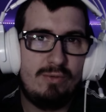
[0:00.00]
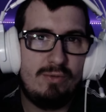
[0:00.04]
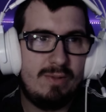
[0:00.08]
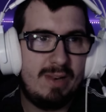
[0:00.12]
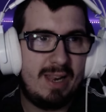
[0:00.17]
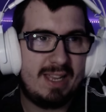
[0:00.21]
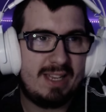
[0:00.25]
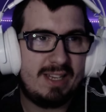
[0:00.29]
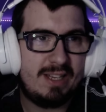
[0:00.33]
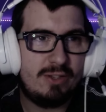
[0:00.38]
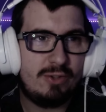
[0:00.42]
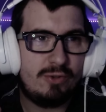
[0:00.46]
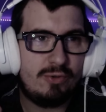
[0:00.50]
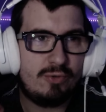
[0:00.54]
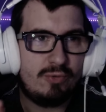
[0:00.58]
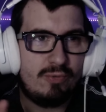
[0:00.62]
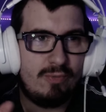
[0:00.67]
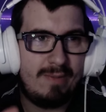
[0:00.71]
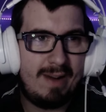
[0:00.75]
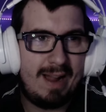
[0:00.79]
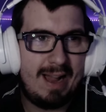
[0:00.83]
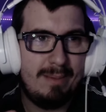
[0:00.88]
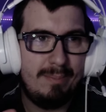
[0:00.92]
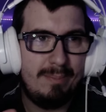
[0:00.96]
like
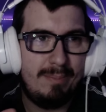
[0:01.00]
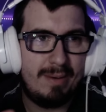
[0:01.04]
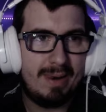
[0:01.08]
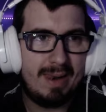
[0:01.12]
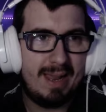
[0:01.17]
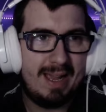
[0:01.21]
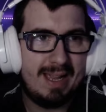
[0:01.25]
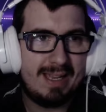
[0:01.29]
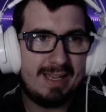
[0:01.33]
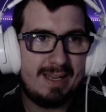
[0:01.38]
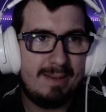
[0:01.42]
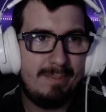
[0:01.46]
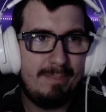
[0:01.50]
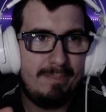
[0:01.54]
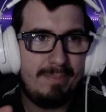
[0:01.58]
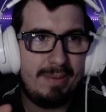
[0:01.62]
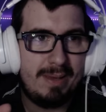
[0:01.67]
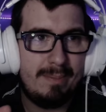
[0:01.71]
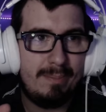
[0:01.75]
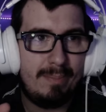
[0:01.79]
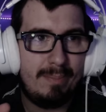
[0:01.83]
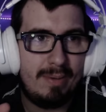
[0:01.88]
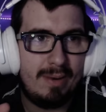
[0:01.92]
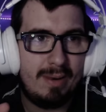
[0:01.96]
tribe-like
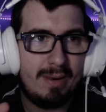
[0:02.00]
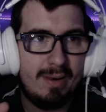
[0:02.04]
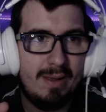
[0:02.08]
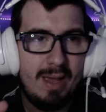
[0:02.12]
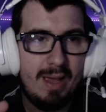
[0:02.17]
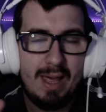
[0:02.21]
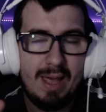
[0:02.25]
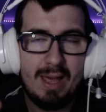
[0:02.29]
people